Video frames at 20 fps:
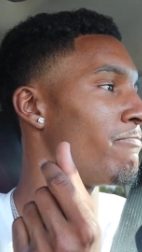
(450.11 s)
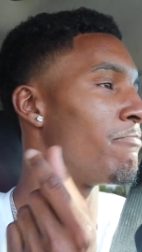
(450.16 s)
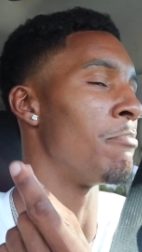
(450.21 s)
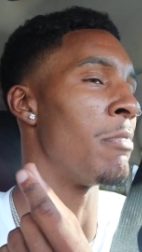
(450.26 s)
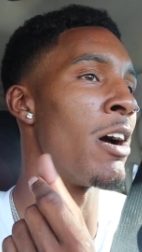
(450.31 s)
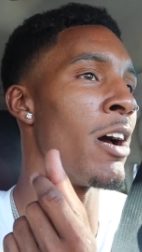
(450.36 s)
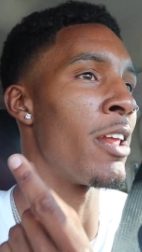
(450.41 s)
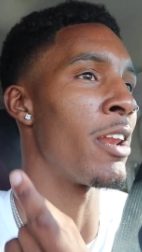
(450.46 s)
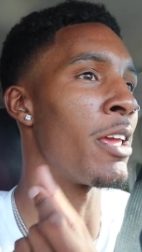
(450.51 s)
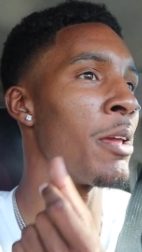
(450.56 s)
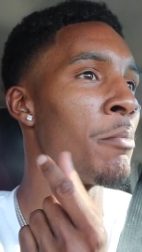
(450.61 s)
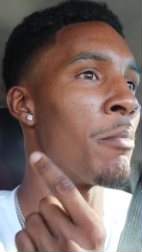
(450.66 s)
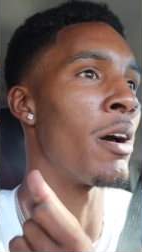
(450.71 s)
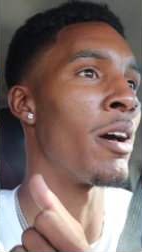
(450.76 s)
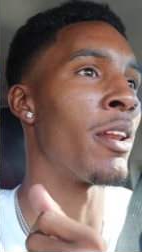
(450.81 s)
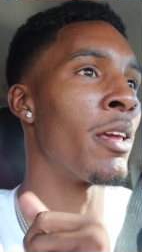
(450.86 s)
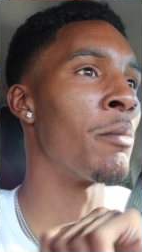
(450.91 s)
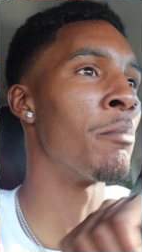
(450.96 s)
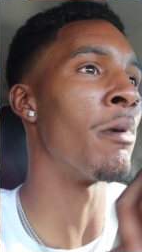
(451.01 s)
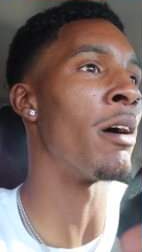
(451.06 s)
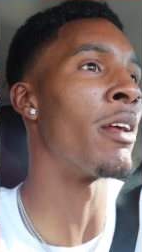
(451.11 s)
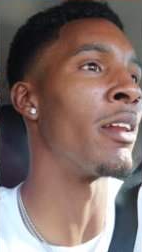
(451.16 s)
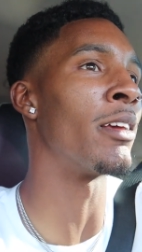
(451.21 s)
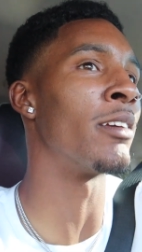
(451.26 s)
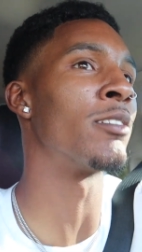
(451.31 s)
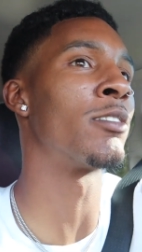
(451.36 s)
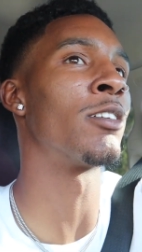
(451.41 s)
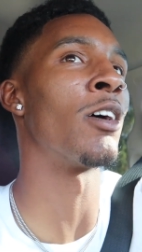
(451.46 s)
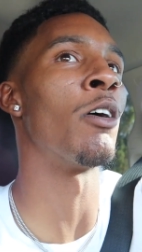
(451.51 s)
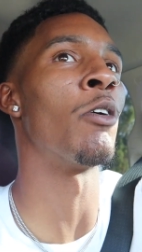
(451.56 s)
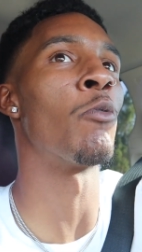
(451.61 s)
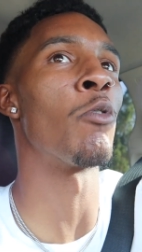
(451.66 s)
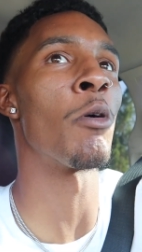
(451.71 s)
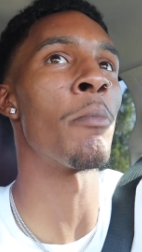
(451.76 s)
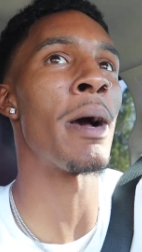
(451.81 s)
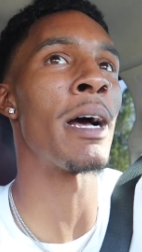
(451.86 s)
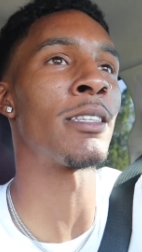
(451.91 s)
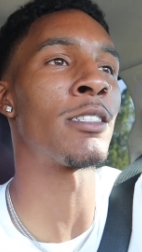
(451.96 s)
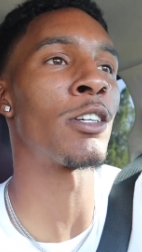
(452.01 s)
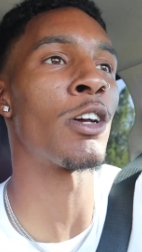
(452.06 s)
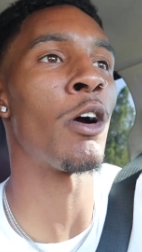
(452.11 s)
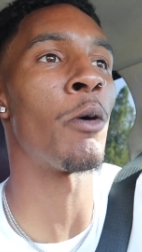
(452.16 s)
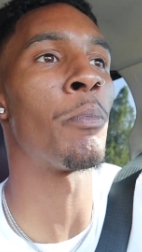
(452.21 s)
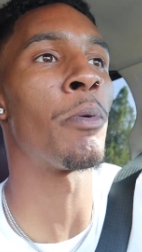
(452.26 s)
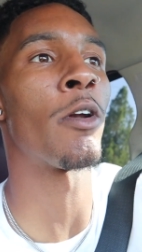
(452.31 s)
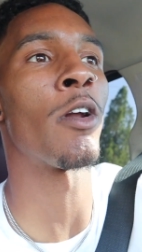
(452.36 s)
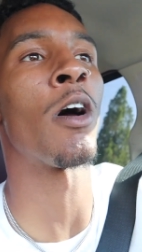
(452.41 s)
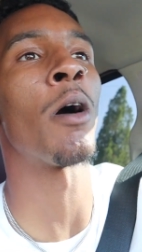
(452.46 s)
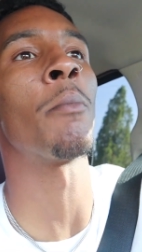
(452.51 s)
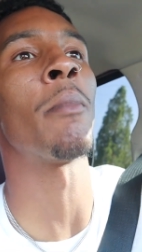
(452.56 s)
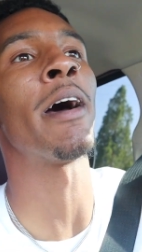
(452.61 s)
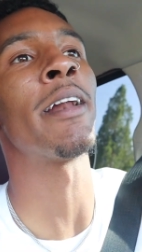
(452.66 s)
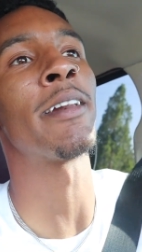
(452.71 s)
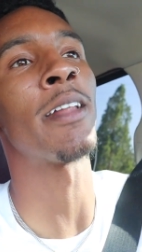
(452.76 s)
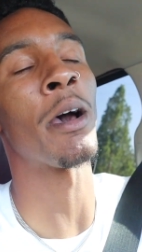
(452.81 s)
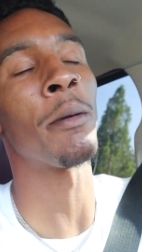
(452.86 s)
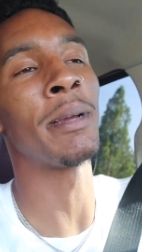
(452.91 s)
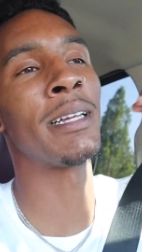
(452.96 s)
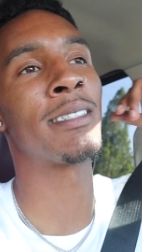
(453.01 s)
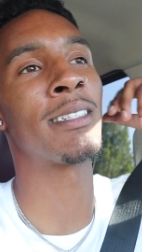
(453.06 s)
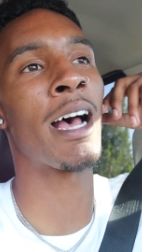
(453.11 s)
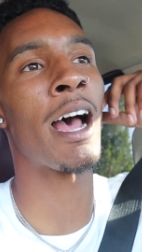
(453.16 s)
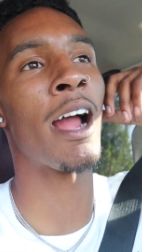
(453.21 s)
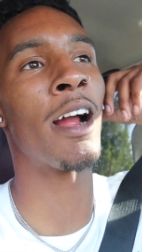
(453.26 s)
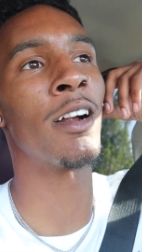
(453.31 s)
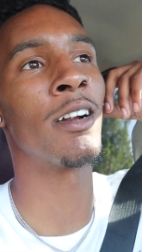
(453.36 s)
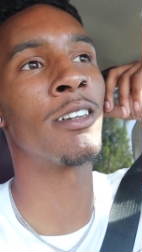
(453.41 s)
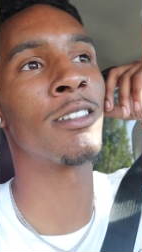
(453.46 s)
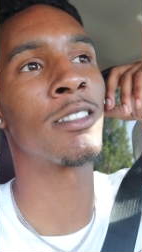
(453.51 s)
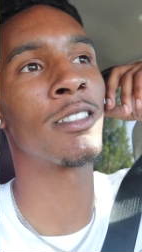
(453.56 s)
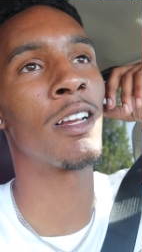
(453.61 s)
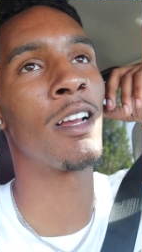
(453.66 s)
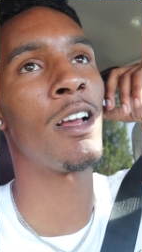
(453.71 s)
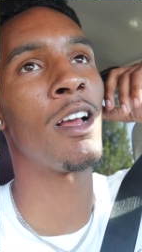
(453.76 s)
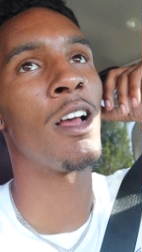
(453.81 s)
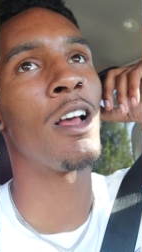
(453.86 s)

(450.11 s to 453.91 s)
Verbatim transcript: money money money so we're about to go put on my dummy tires